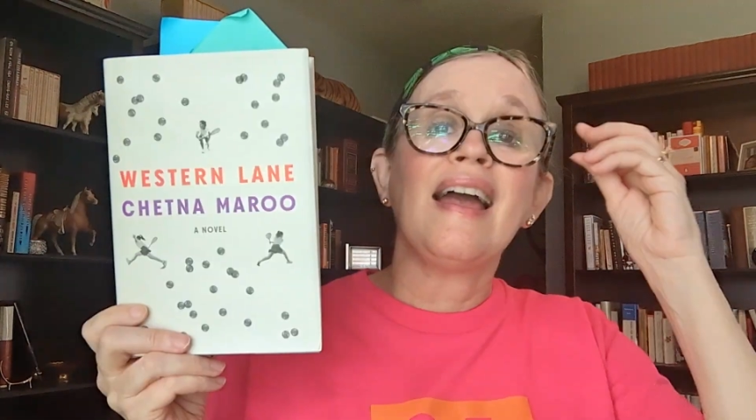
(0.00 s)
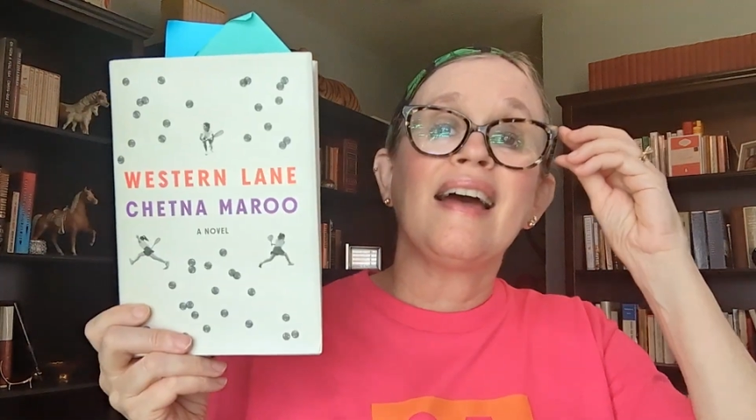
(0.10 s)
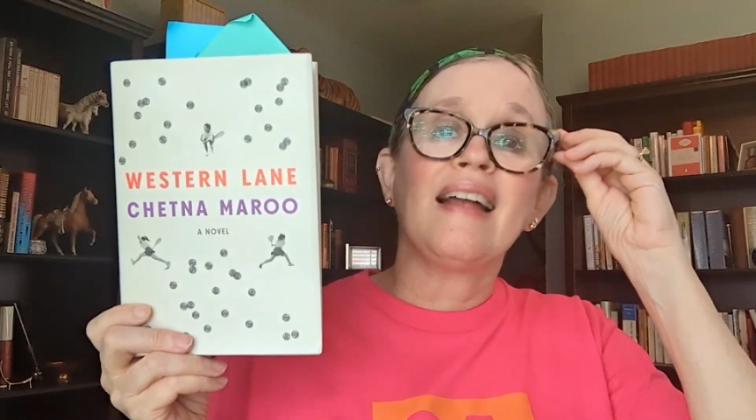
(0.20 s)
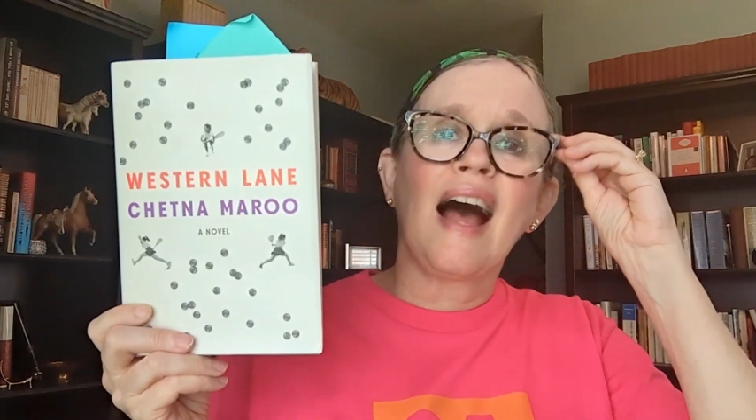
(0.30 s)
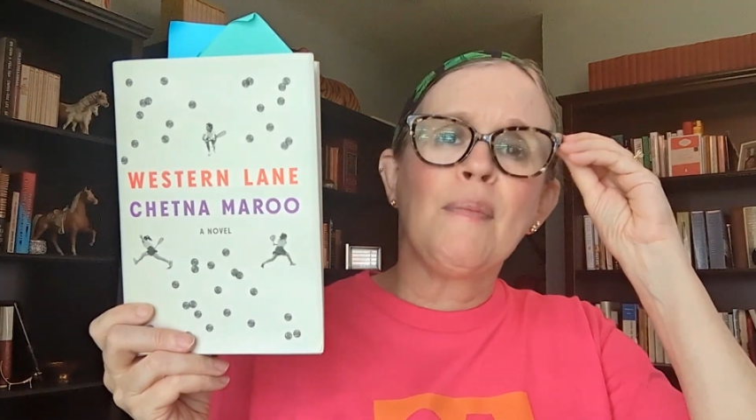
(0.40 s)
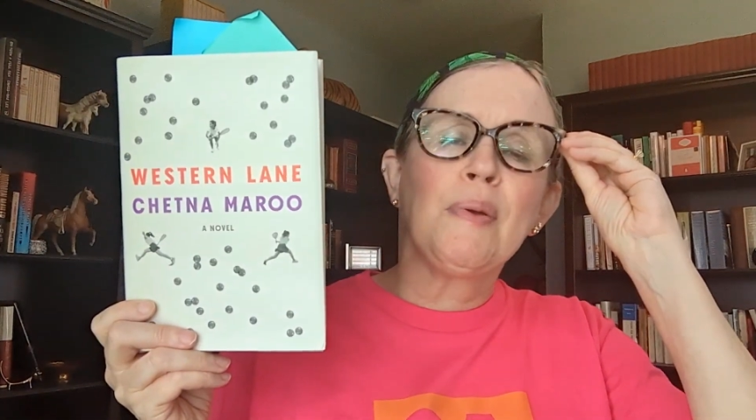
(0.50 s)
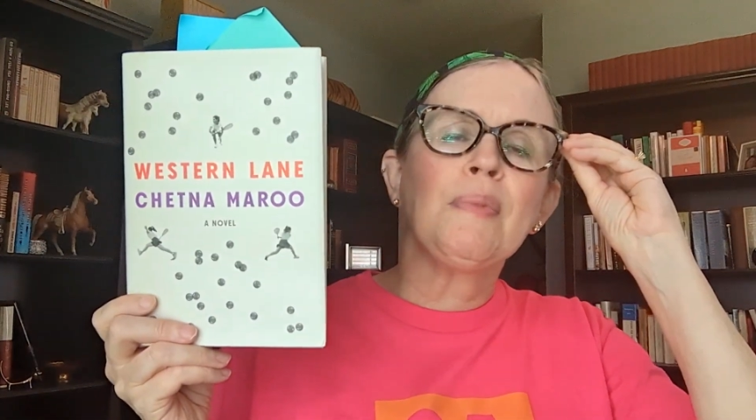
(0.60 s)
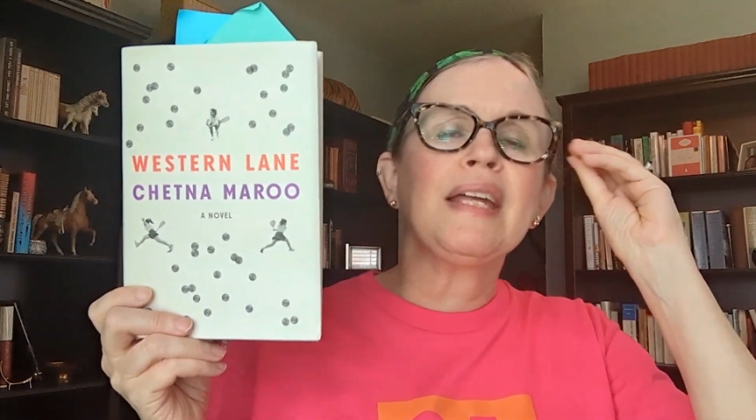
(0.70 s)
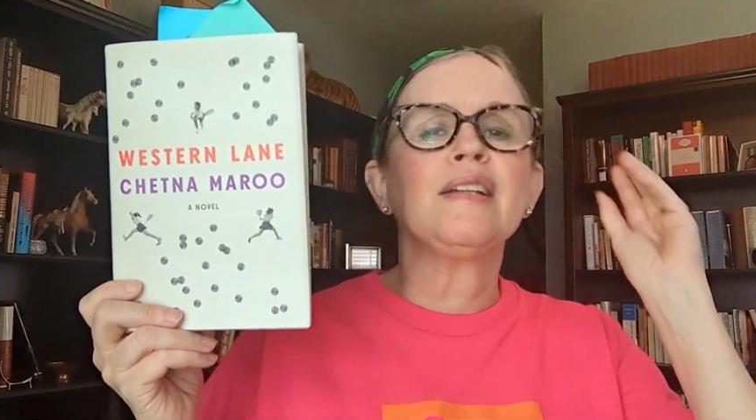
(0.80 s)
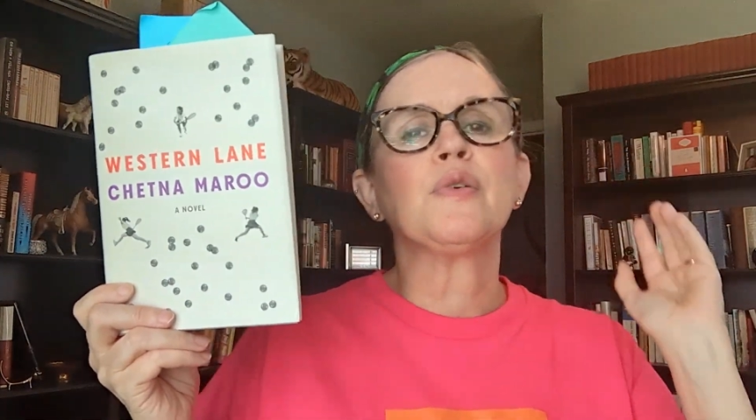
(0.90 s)
and I've been
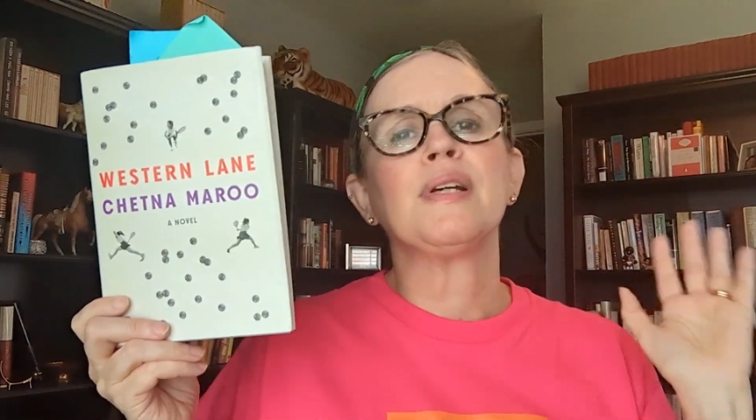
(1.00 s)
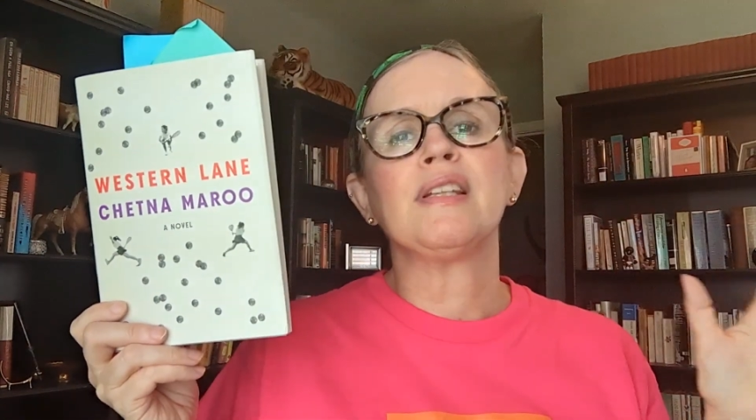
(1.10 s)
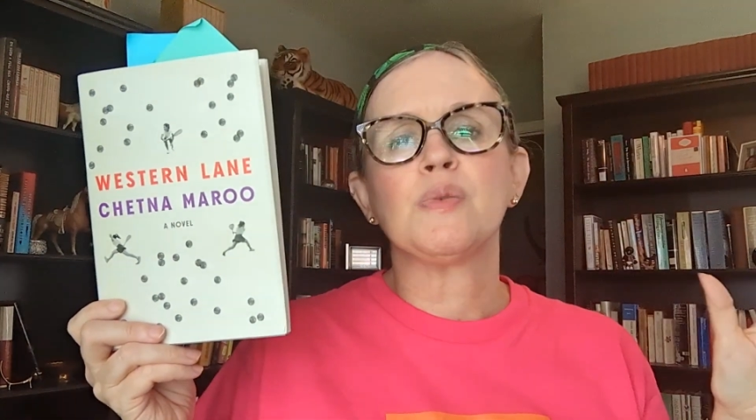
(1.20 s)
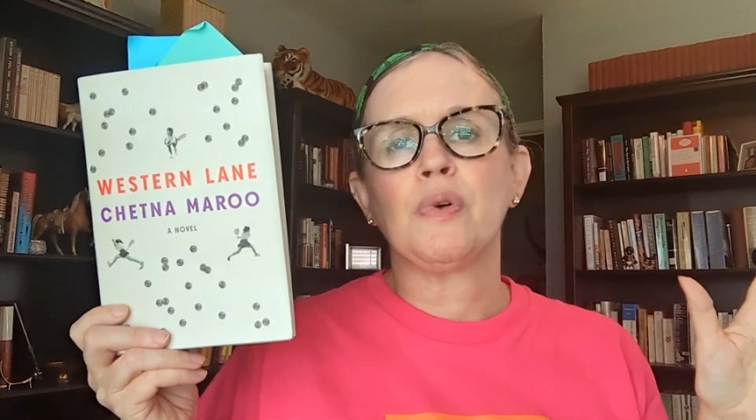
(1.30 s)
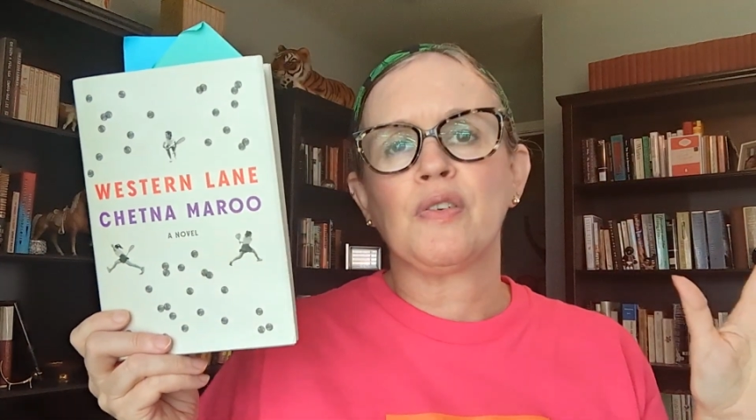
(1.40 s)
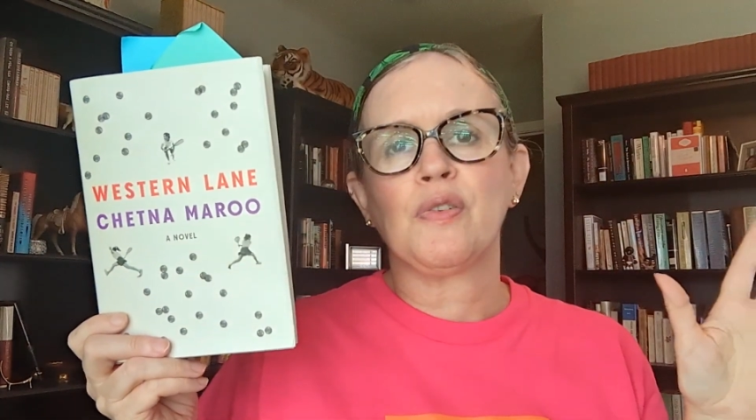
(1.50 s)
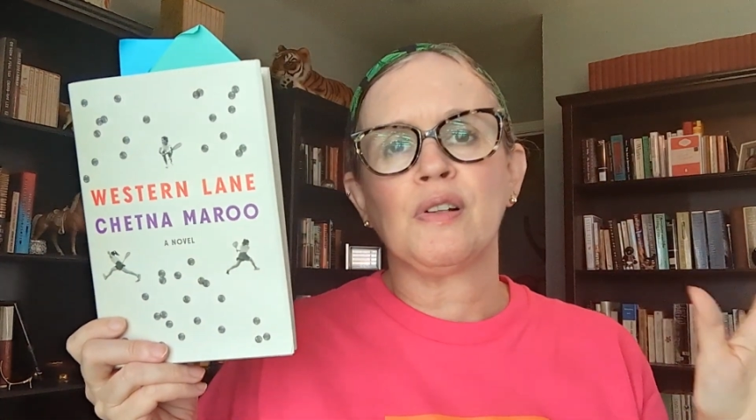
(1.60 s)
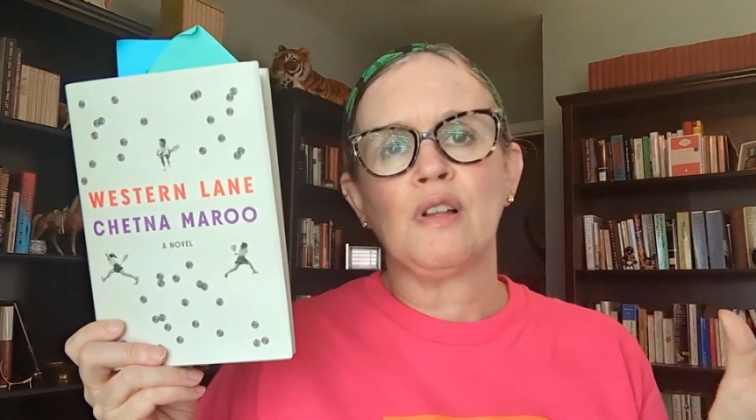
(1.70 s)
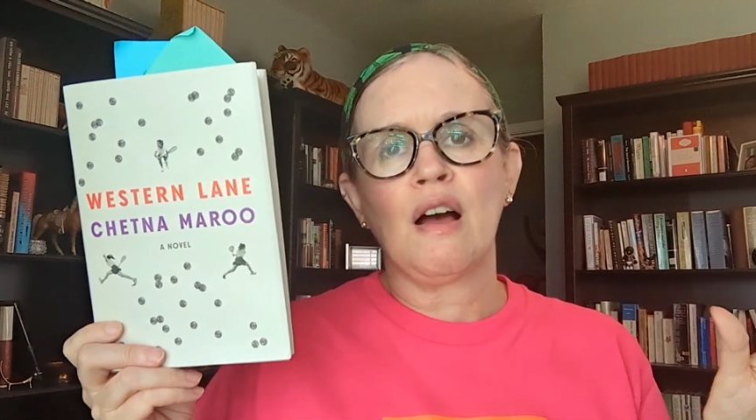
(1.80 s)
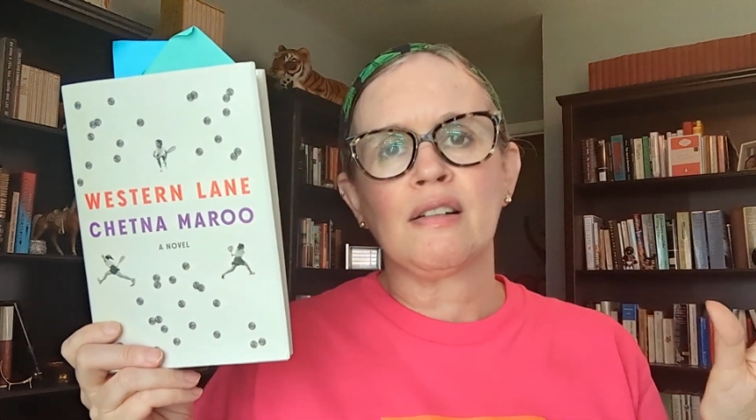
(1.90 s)
meaning to read this book for a
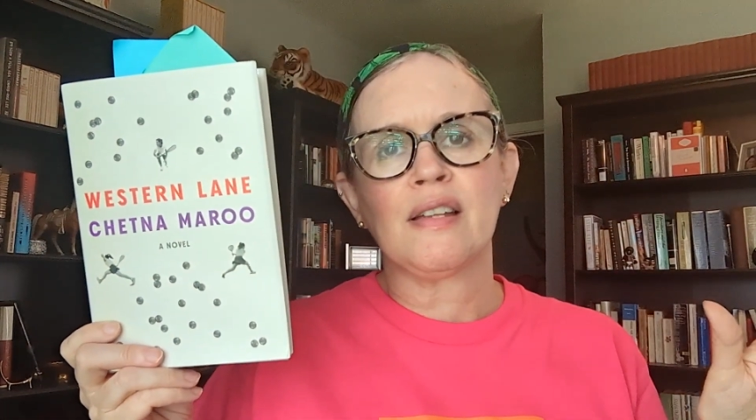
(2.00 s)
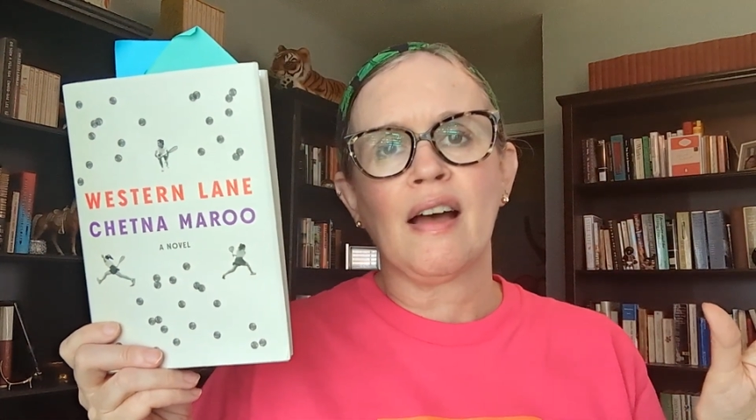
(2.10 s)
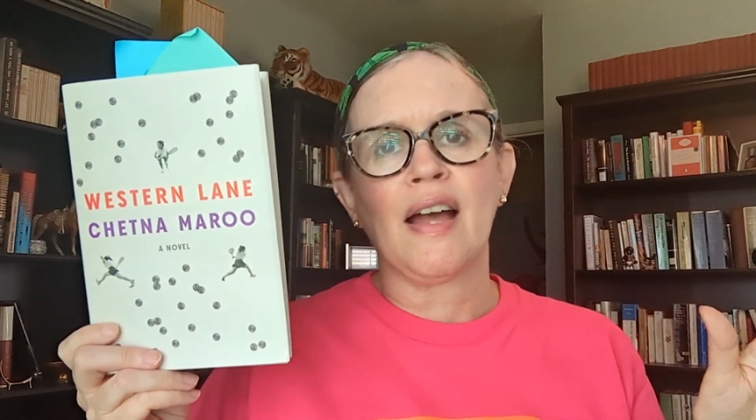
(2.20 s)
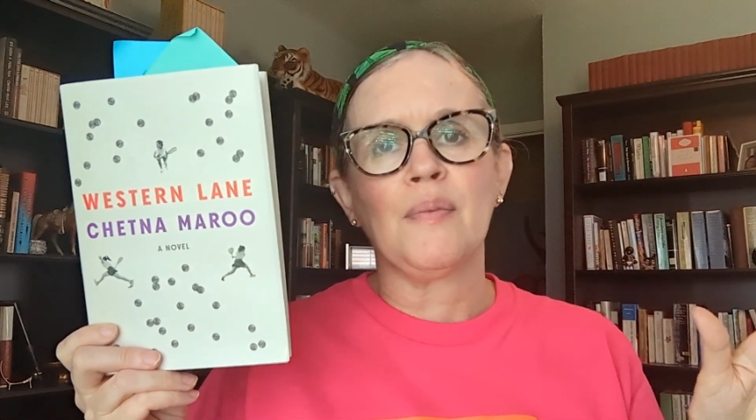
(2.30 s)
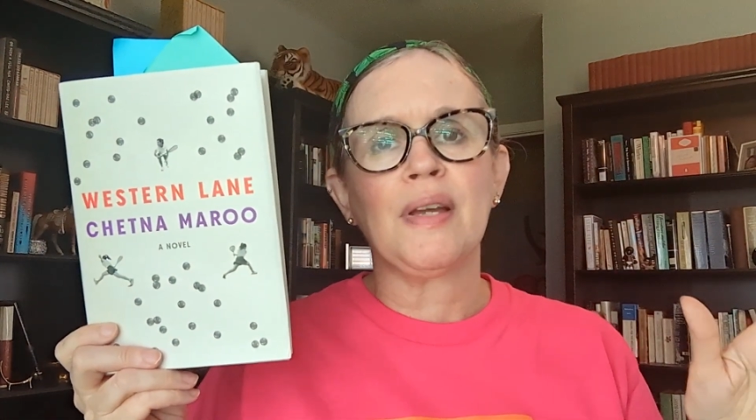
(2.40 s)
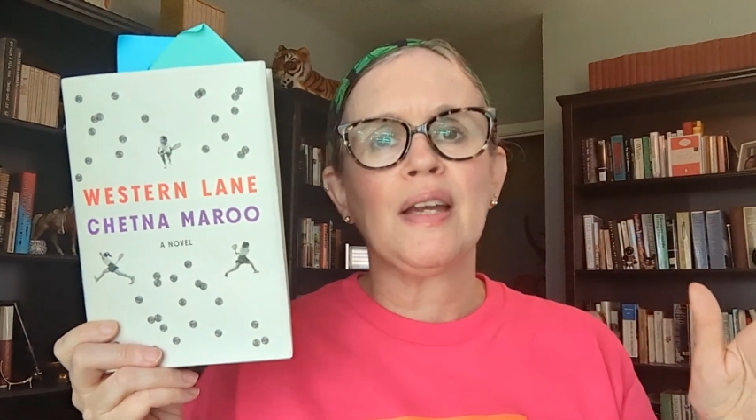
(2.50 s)
long time.